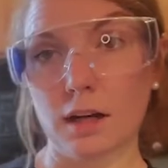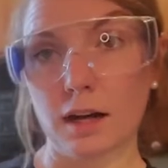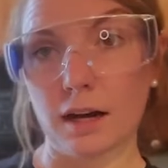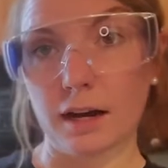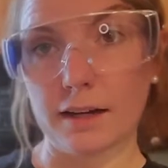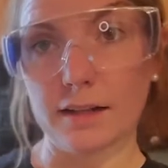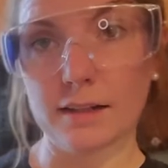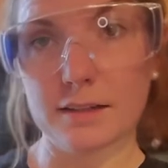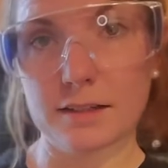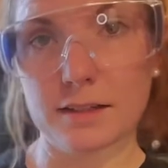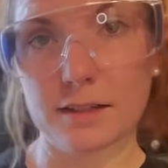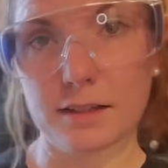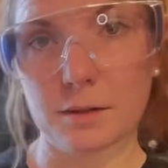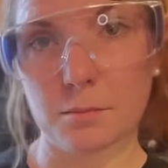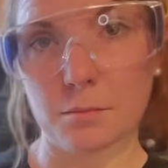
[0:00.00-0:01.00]
I like to
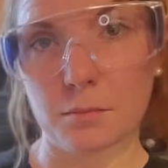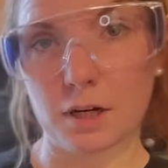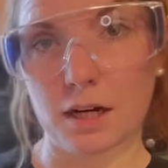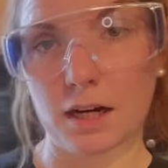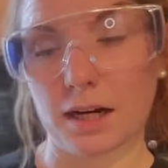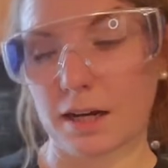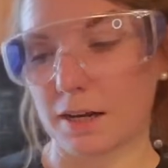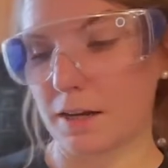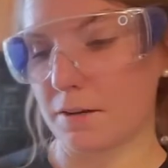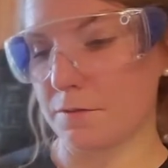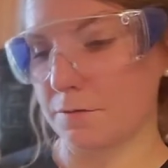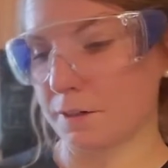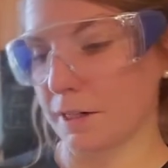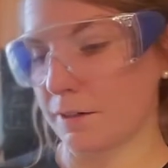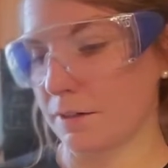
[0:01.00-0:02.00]
get my
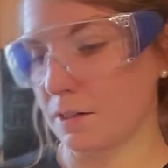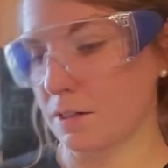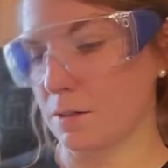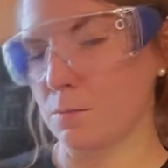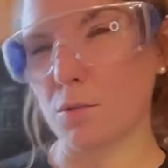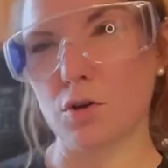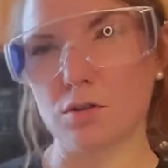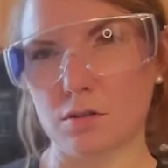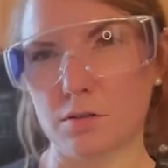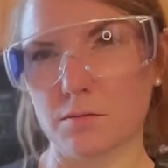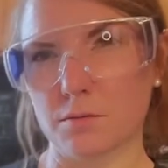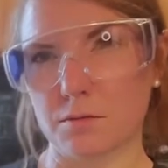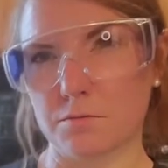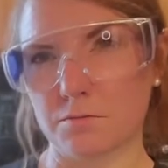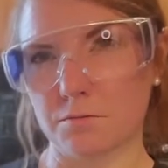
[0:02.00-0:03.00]
fragrance, most of
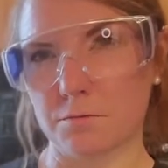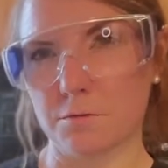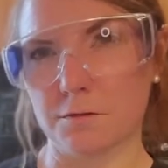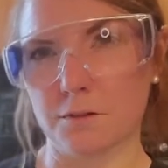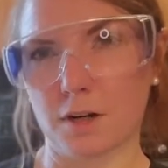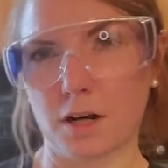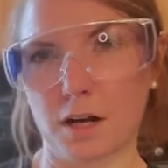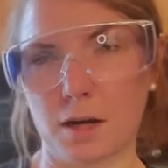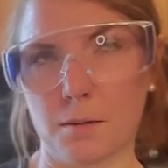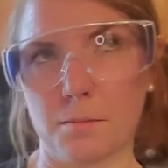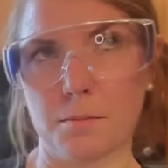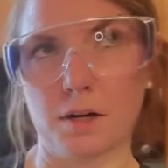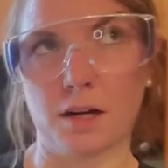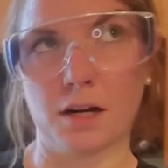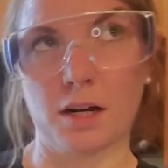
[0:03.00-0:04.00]
them,
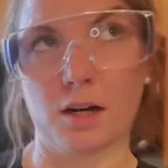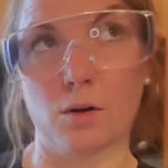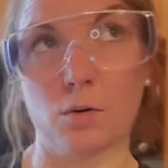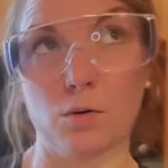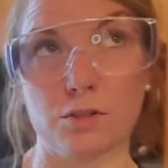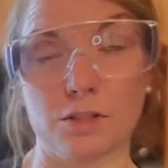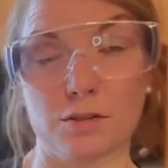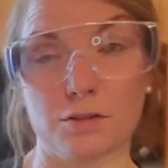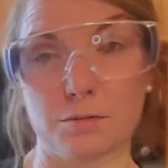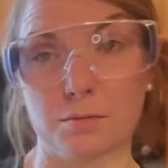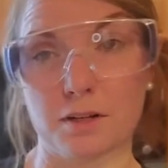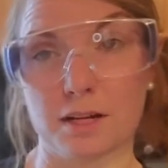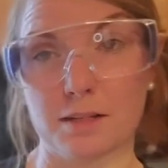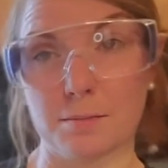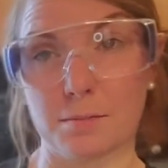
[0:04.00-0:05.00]
from Wholesale
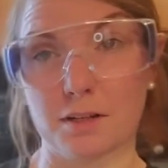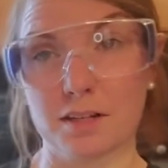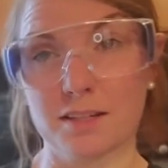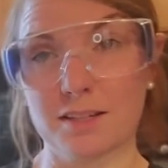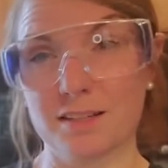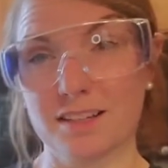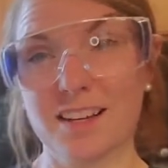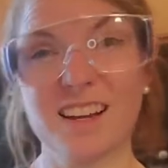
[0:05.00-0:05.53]
Supplies Plus.